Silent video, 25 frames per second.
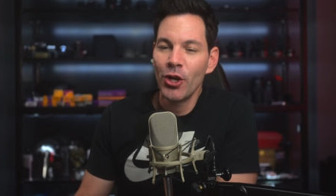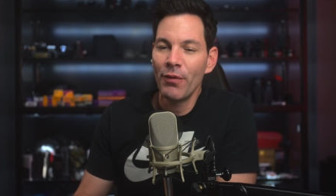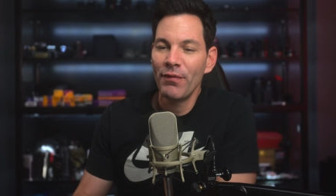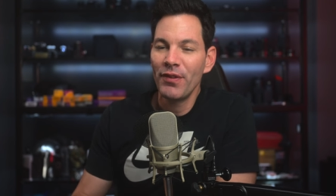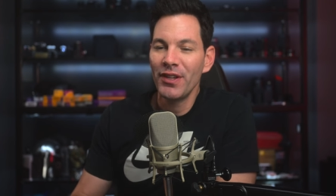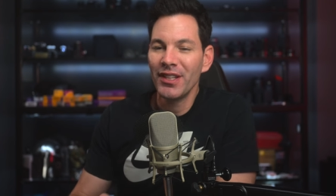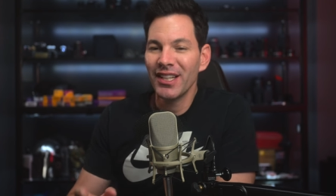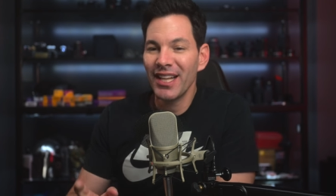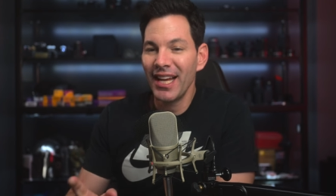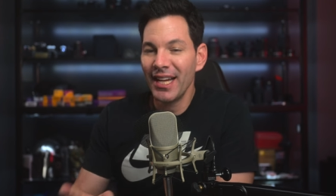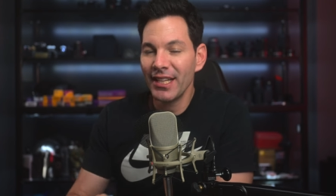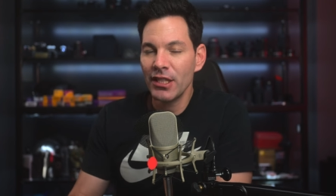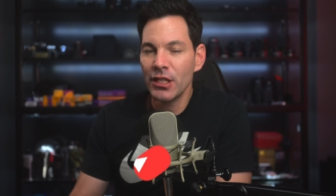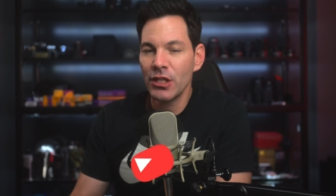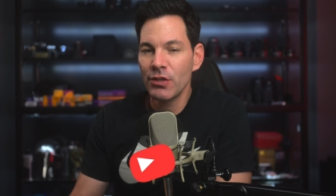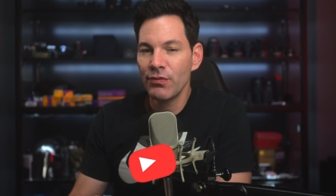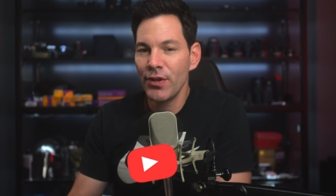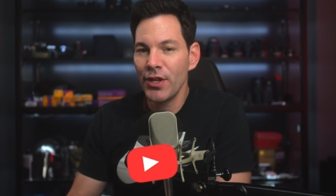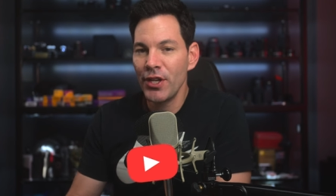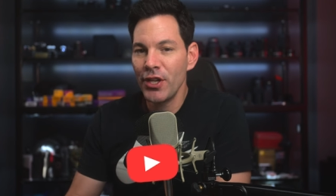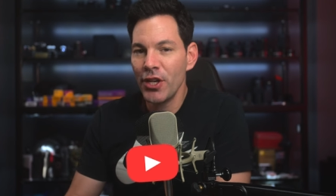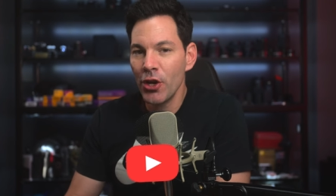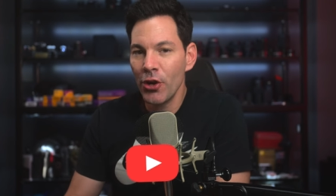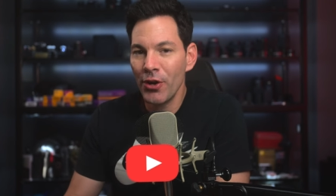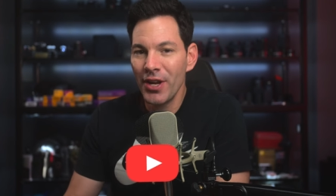If you like this
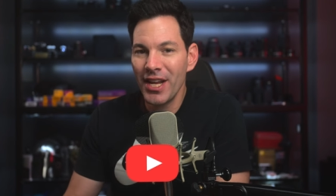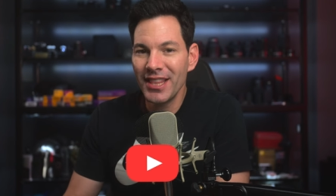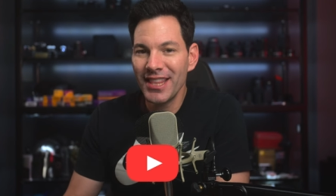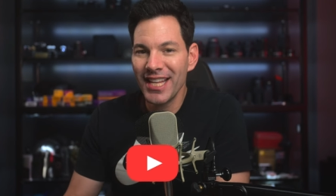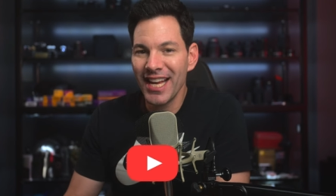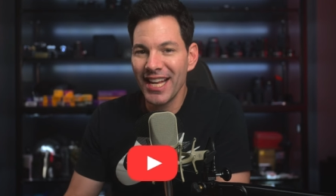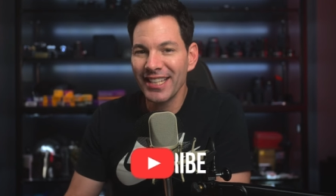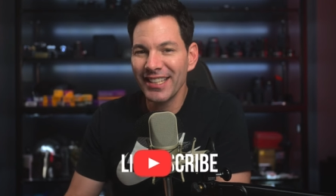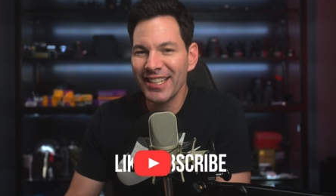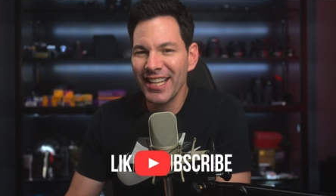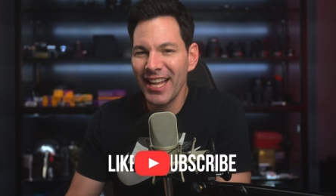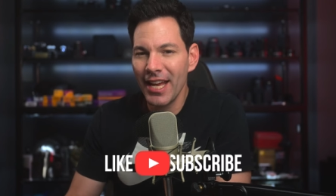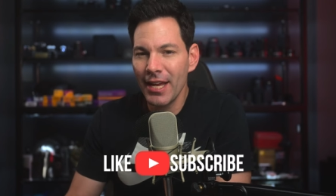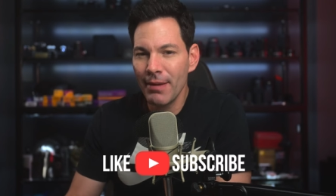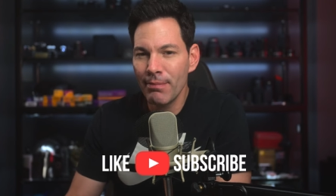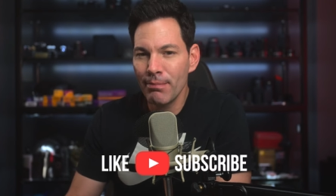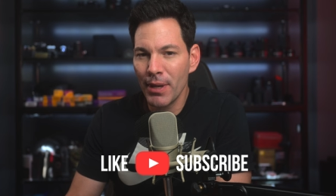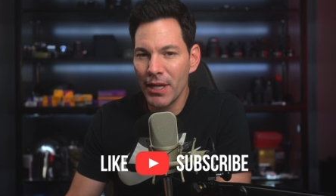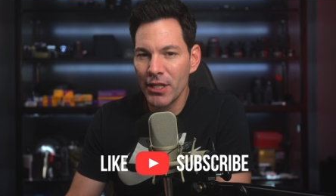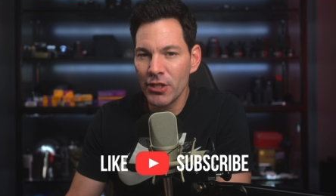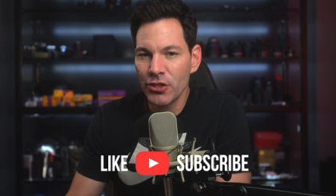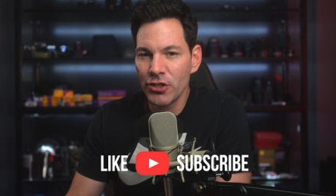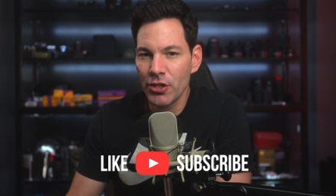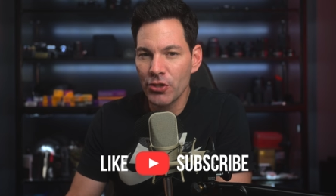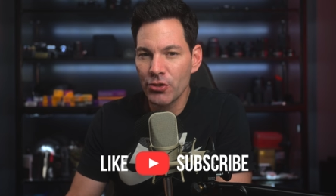video, hit that like
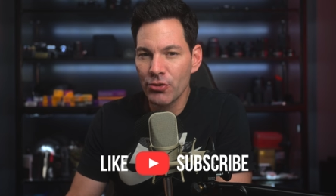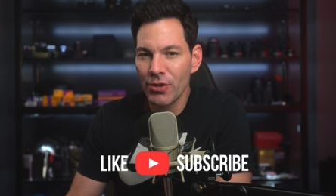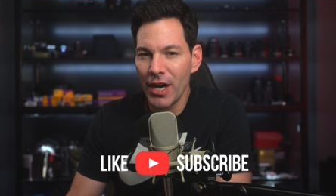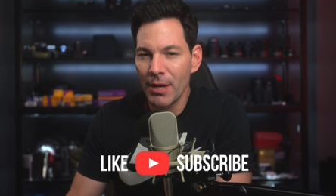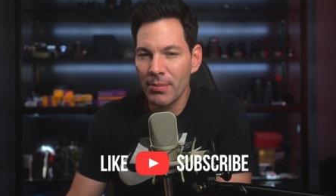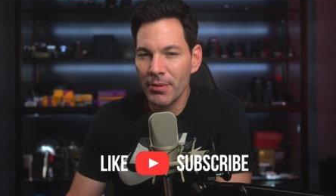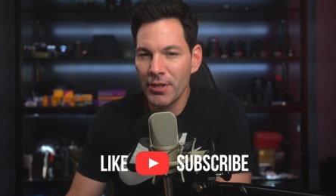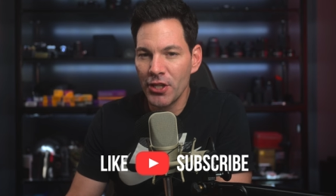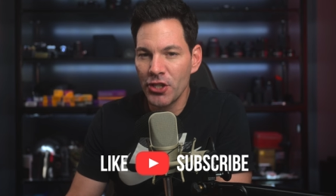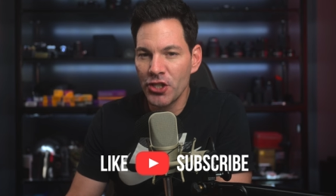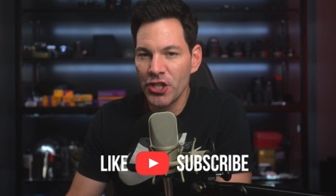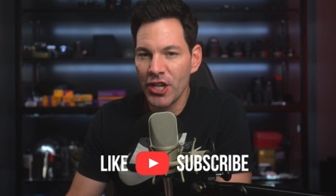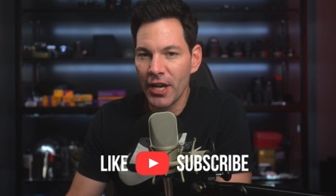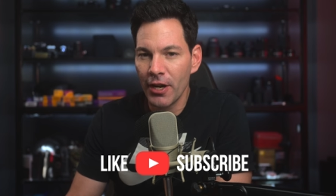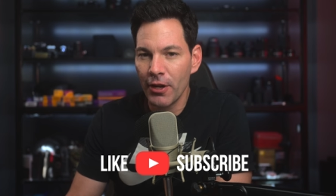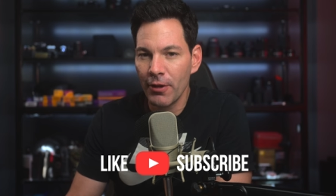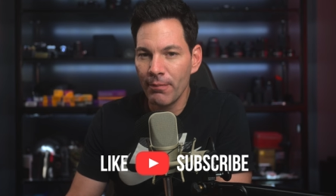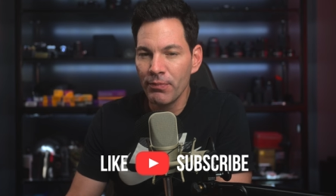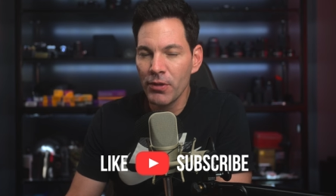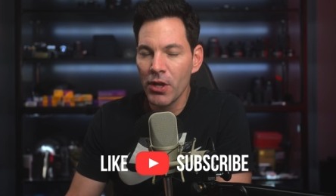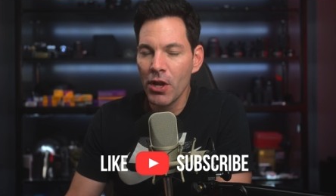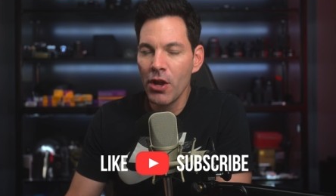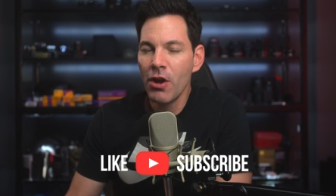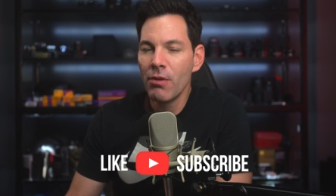button, subscribe to the channel.